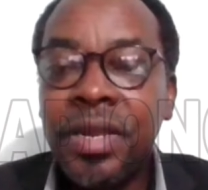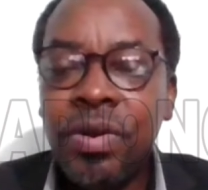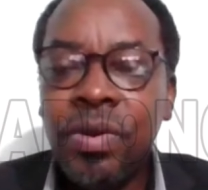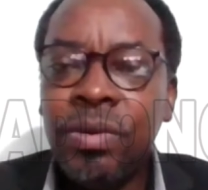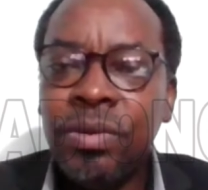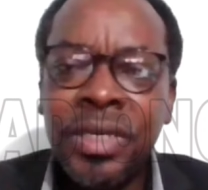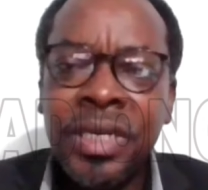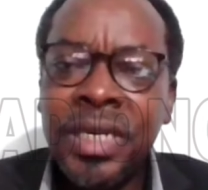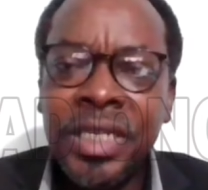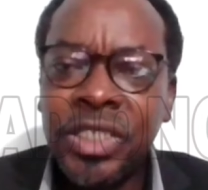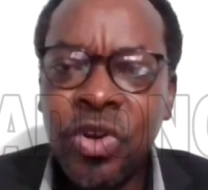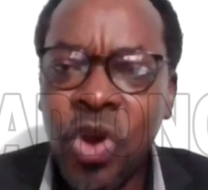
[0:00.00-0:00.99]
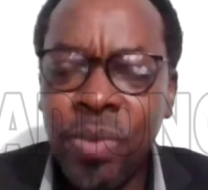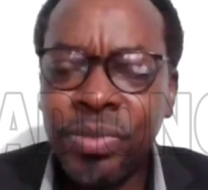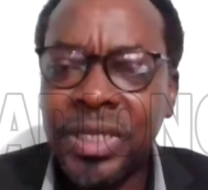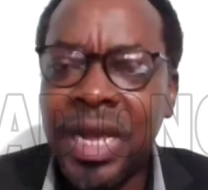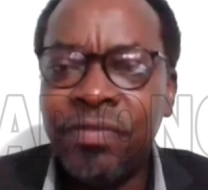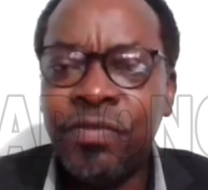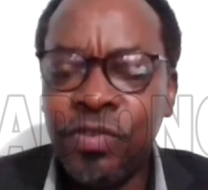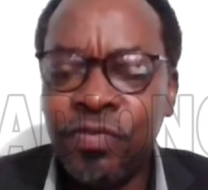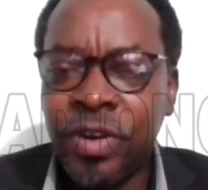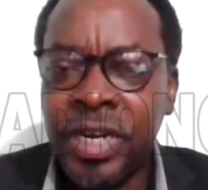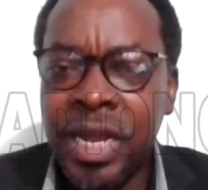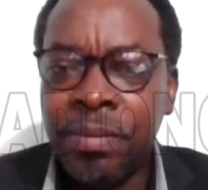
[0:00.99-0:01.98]
you know, these crumbs and
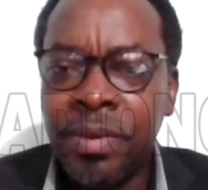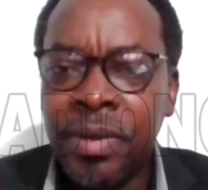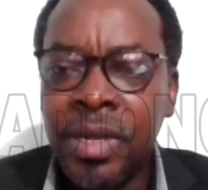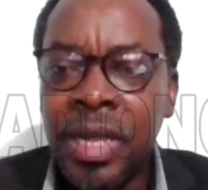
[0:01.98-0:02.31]
vote for them.